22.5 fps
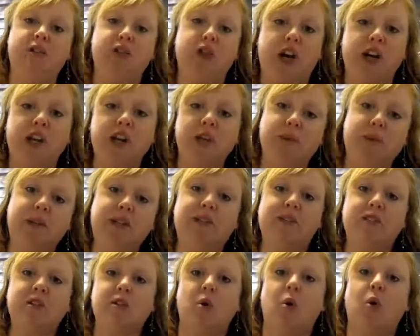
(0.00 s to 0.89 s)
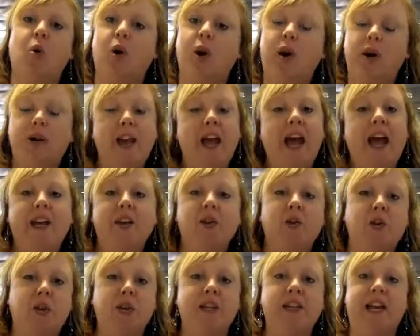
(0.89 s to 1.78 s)
documents or
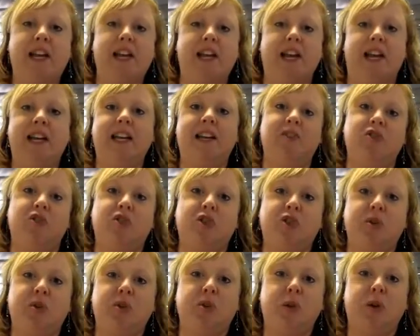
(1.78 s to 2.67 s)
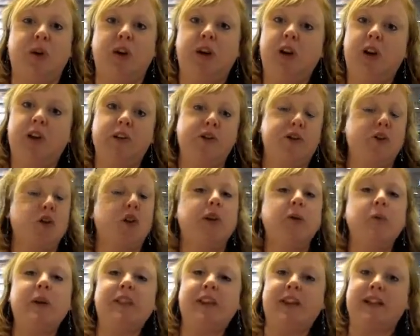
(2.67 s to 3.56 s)
data into,
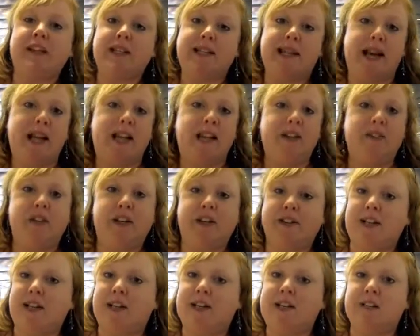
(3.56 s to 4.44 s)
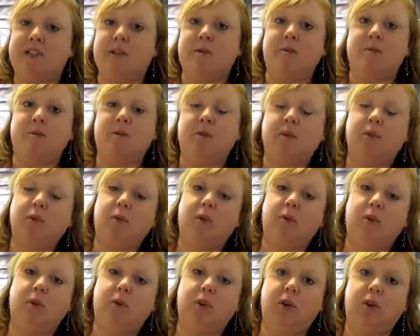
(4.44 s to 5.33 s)
start with Excel. If Excel
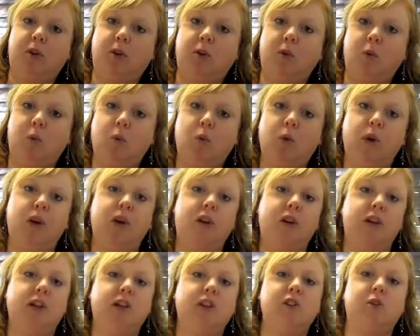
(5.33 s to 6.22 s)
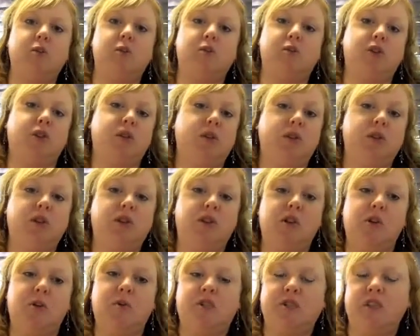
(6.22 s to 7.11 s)
doesn't work, you
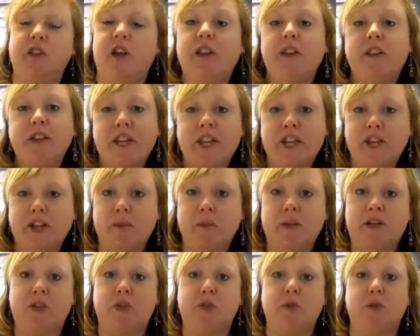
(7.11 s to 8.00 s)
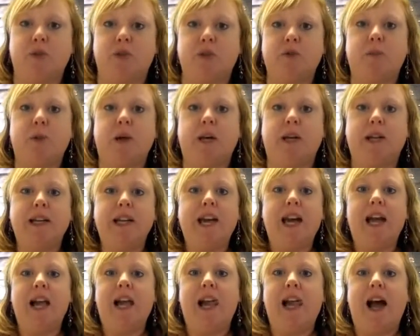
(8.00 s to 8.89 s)
should use other database tools, but
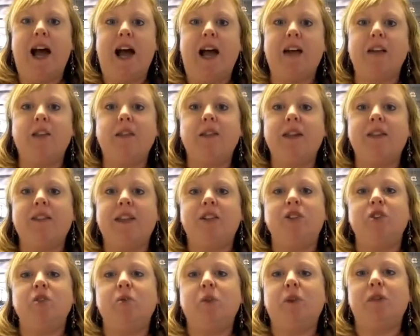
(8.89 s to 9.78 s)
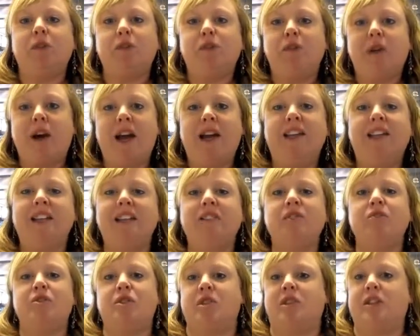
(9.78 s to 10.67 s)
I think that you will find
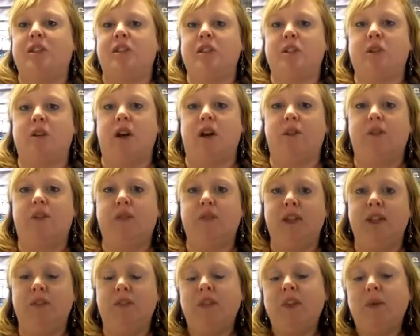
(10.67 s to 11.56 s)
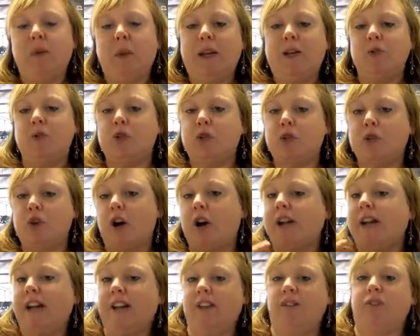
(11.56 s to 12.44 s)
interesting stuff even when you
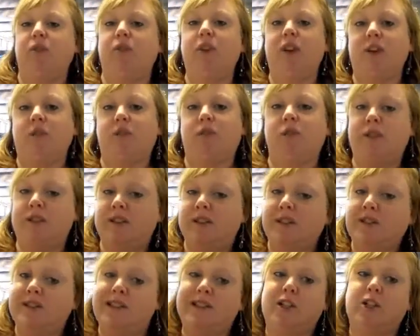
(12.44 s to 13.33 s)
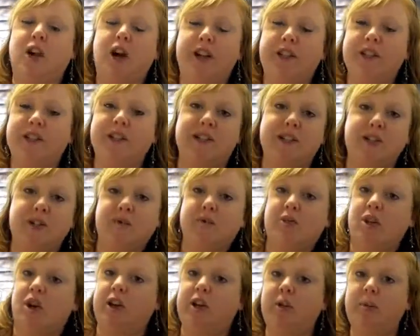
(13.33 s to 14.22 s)
start entering, for instance, the contents
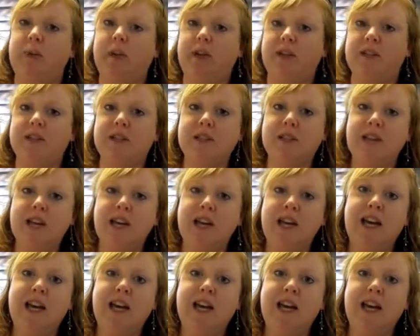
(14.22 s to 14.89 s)
of documents,